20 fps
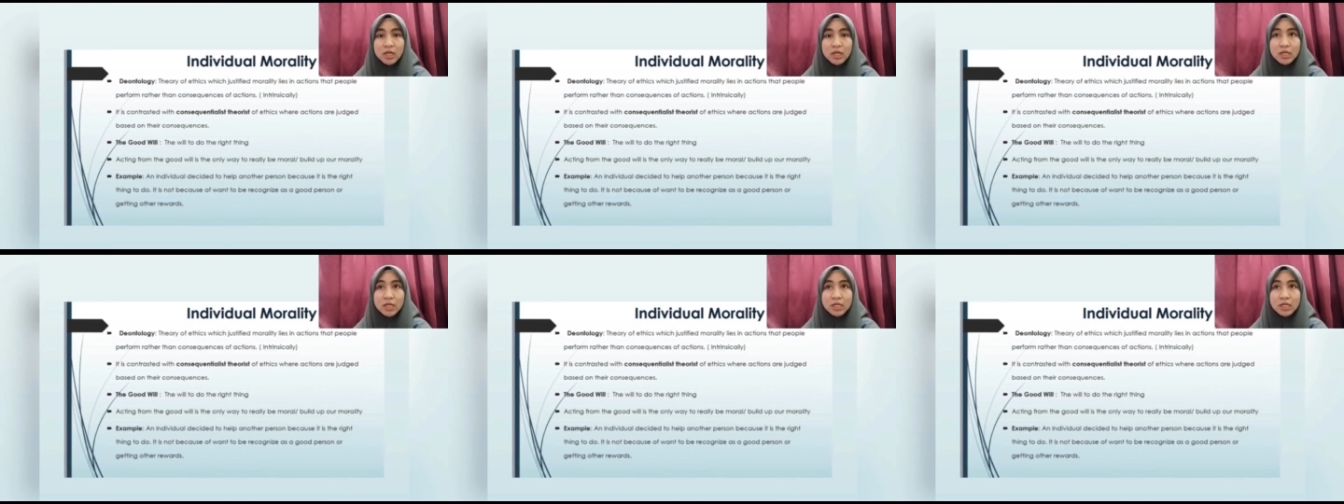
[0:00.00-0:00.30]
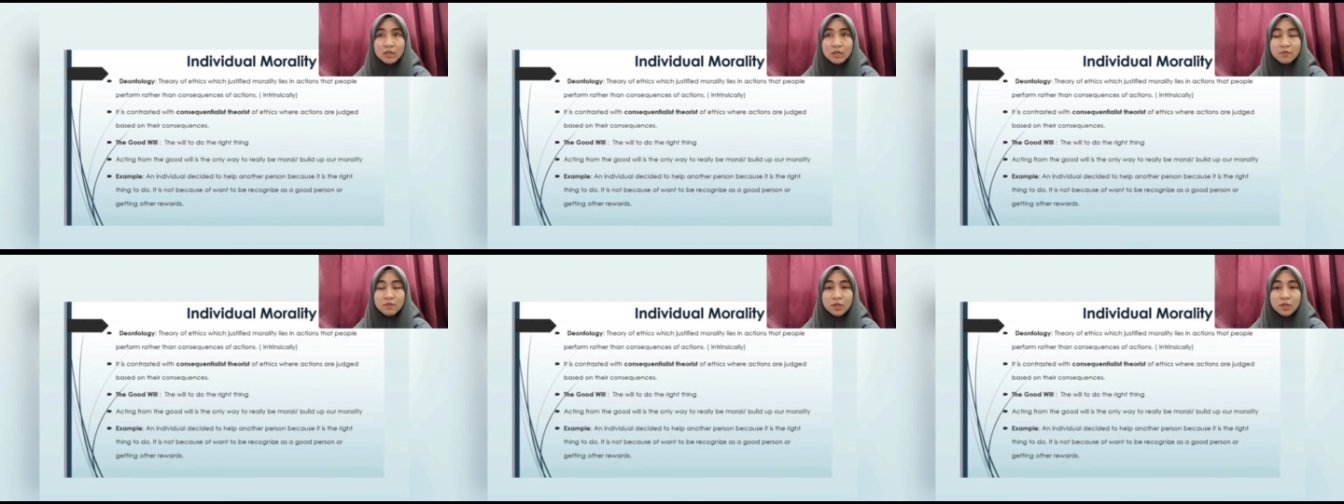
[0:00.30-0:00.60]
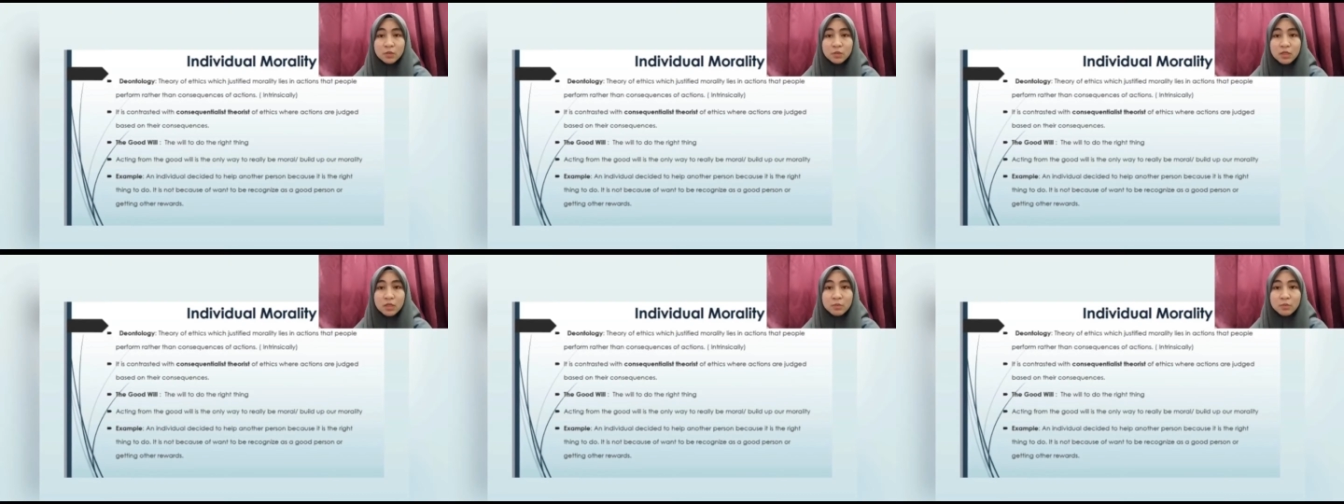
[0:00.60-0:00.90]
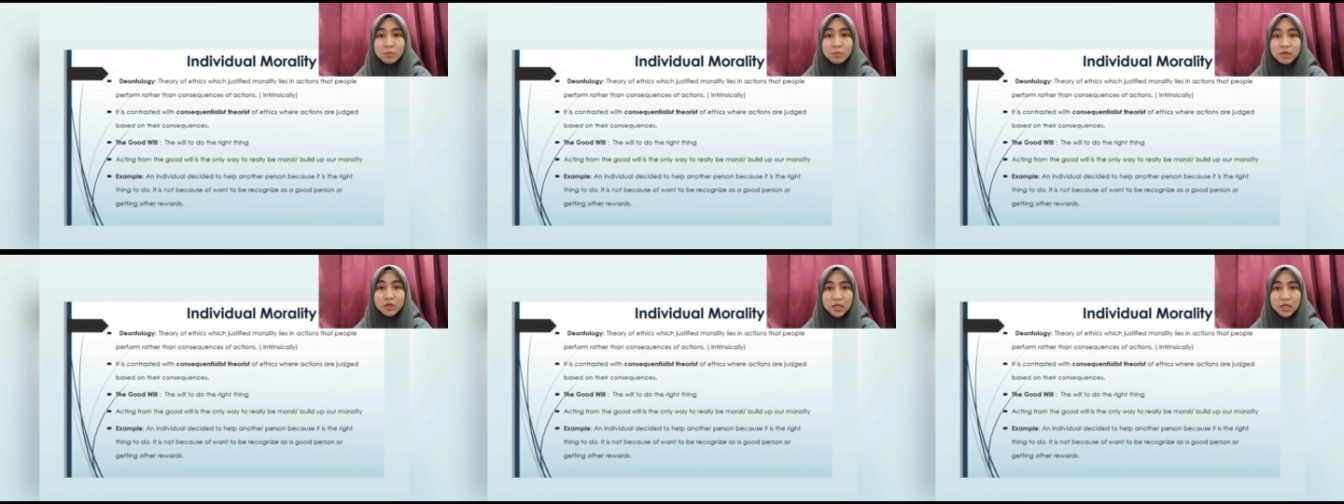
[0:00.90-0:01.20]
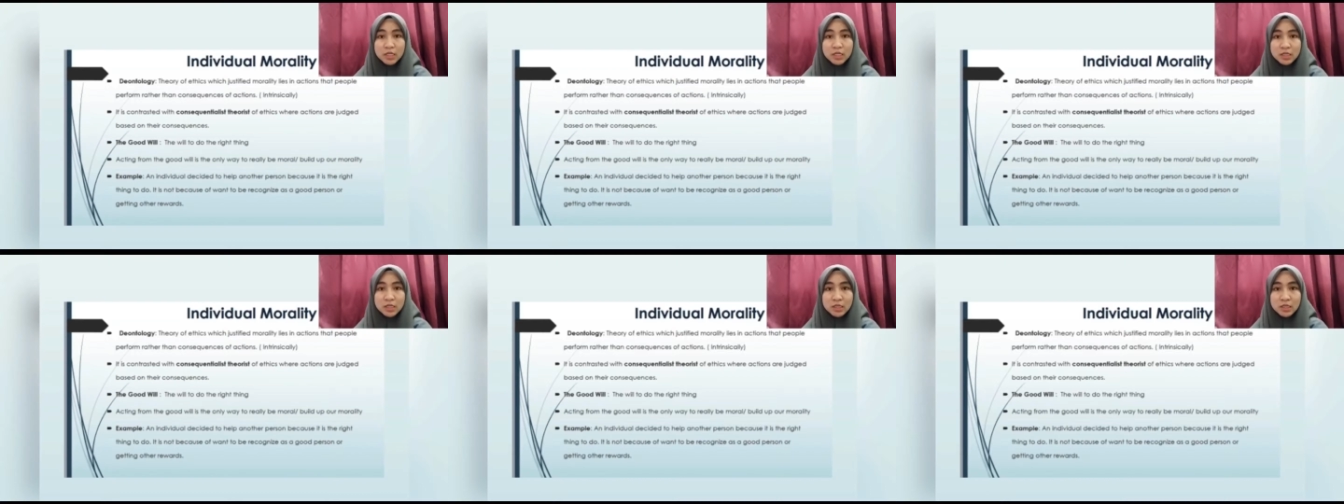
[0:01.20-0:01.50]
individual
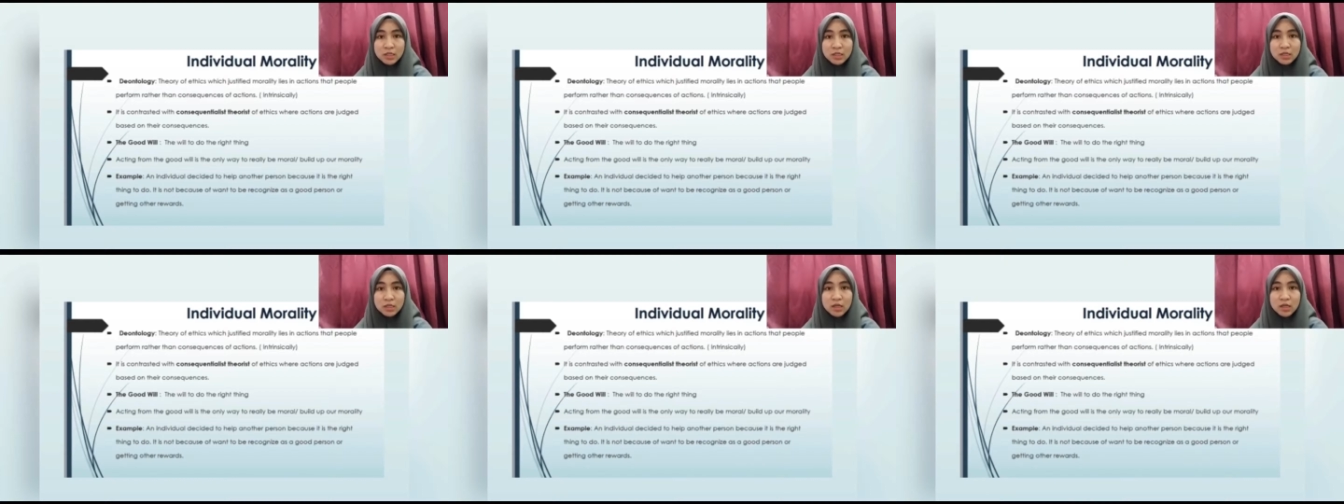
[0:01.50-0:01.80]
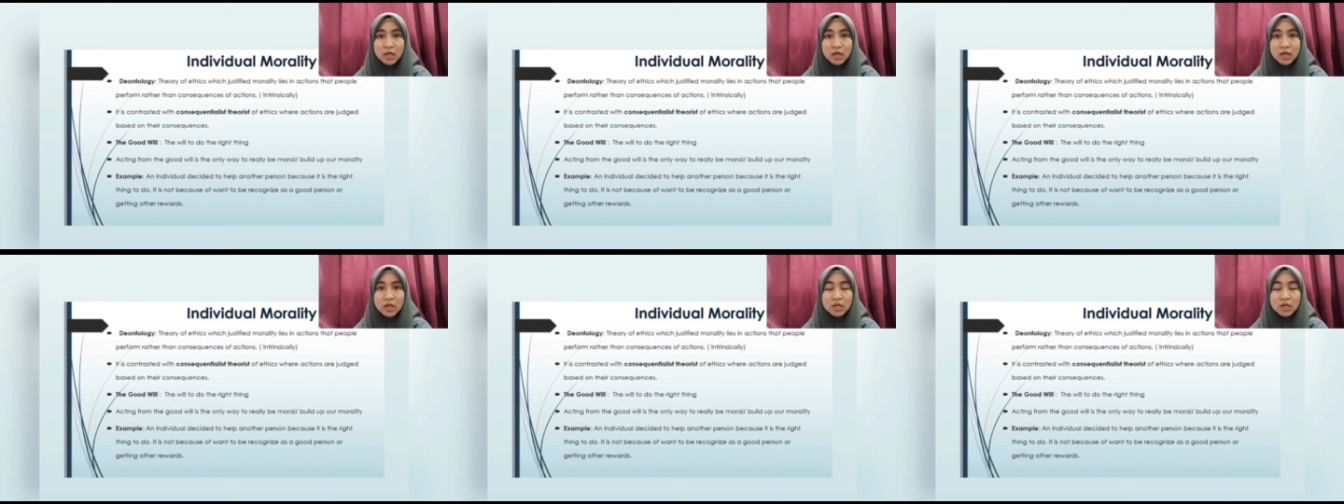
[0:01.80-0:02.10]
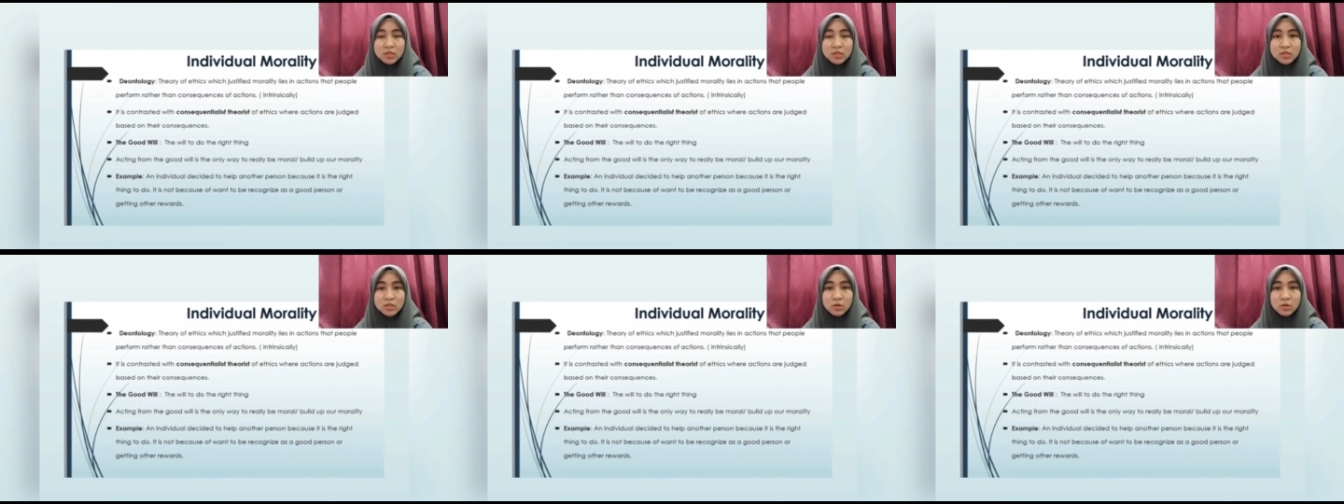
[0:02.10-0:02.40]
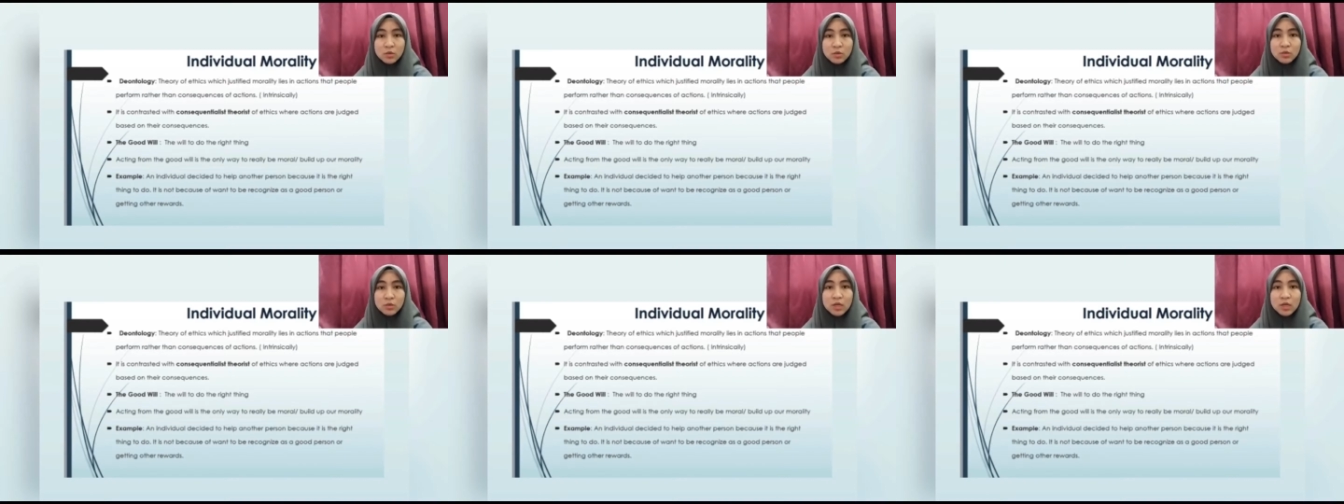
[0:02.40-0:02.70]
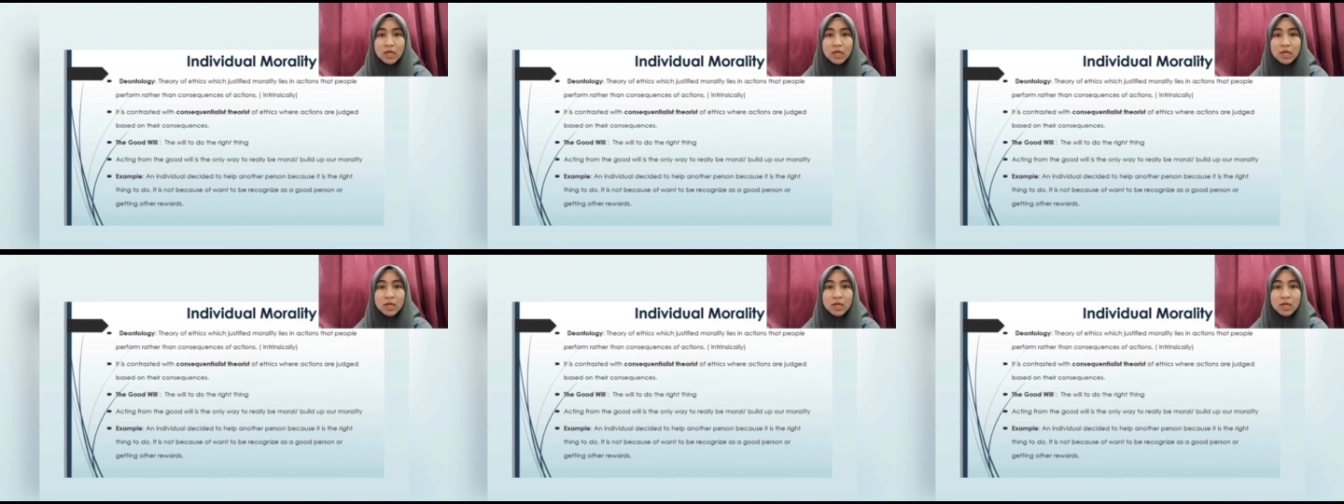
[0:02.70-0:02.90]
morality. So,